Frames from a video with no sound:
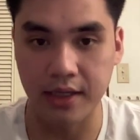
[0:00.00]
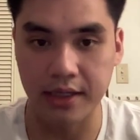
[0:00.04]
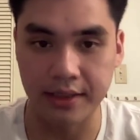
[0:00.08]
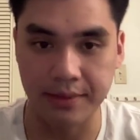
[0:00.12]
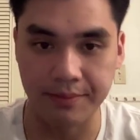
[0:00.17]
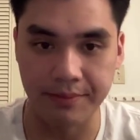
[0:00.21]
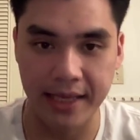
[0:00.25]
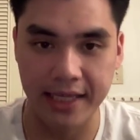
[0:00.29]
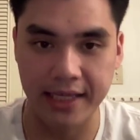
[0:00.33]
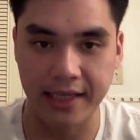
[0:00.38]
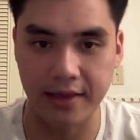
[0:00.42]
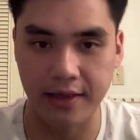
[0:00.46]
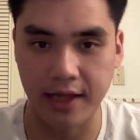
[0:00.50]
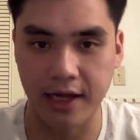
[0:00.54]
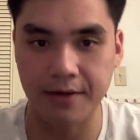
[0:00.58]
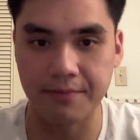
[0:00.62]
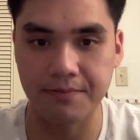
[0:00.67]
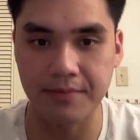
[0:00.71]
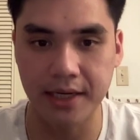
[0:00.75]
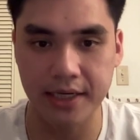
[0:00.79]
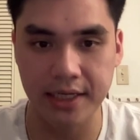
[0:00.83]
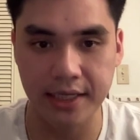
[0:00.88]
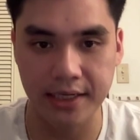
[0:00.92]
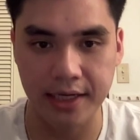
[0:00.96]
make a lot of
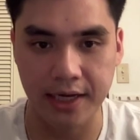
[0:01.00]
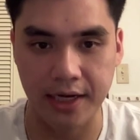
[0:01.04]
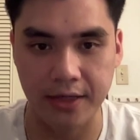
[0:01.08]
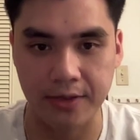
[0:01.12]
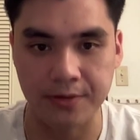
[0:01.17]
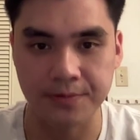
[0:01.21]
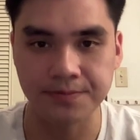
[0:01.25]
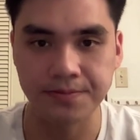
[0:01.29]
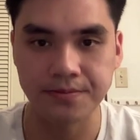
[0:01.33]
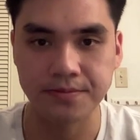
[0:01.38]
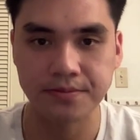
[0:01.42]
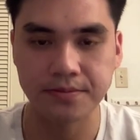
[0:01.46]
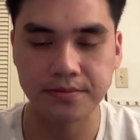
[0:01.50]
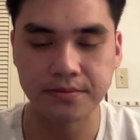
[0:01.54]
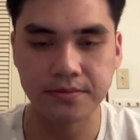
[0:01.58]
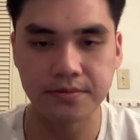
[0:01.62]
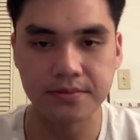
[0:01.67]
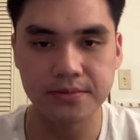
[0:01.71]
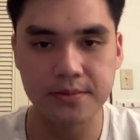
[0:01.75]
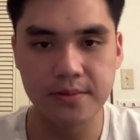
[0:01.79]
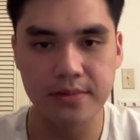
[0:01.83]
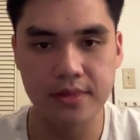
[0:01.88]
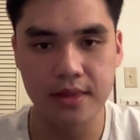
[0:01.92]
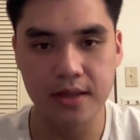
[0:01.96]
money now.
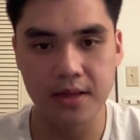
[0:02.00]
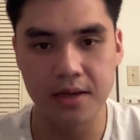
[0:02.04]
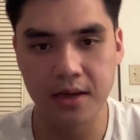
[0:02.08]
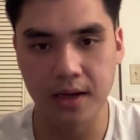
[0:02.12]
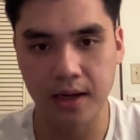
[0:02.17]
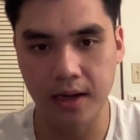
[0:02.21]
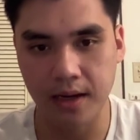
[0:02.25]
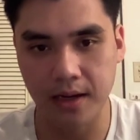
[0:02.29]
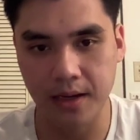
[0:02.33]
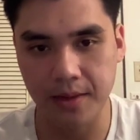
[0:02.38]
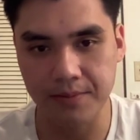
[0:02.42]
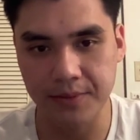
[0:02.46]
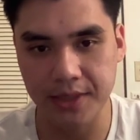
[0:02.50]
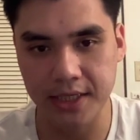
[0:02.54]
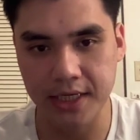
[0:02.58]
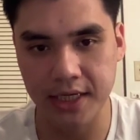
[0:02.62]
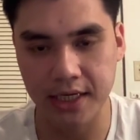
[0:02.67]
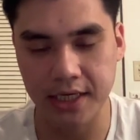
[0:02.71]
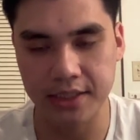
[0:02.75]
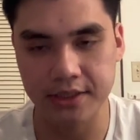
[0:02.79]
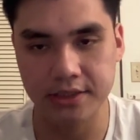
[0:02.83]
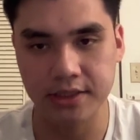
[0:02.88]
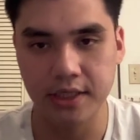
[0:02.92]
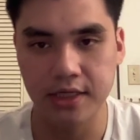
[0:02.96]

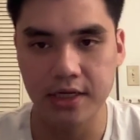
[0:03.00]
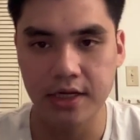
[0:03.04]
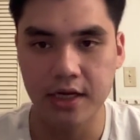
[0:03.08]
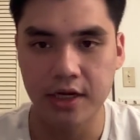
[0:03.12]
Because